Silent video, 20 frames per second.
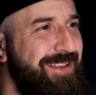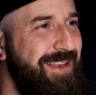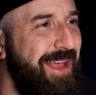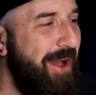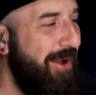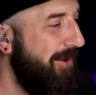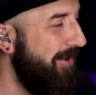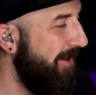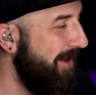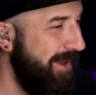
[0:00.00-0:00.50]

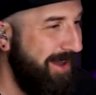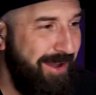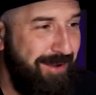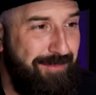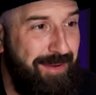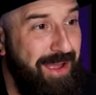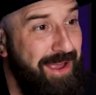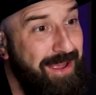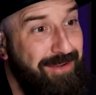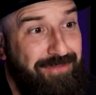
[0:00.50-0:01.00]
Now,
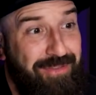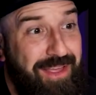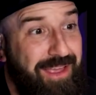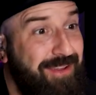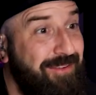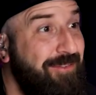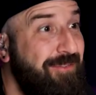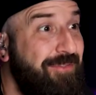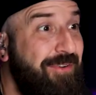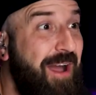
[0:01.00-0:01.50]
I have
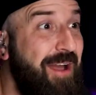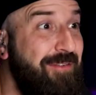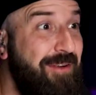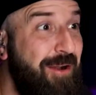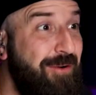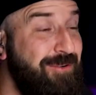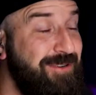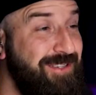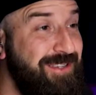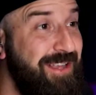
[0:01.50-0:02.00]
like 5
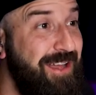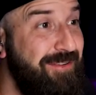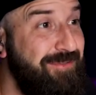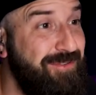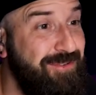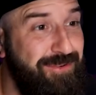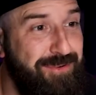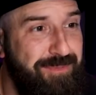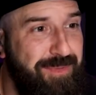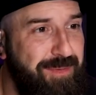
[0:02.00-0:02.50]
hours
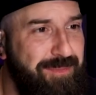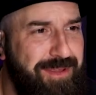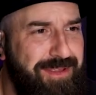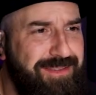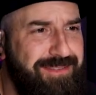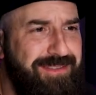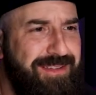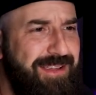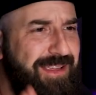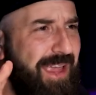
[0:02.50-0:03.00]
left, or maybe
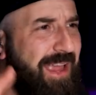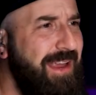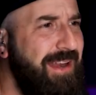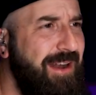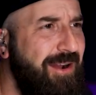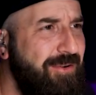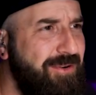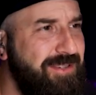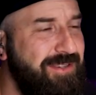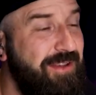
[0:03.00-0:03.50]
it's like
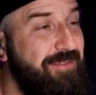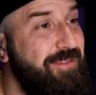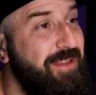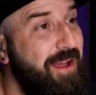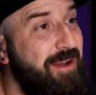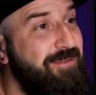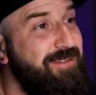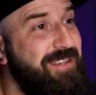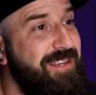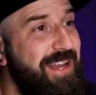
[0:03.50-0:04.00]
8 hours
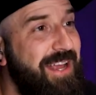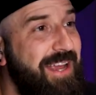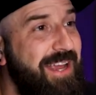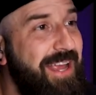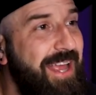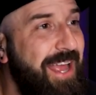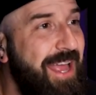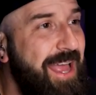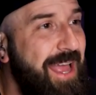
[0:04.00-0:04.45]
left of today,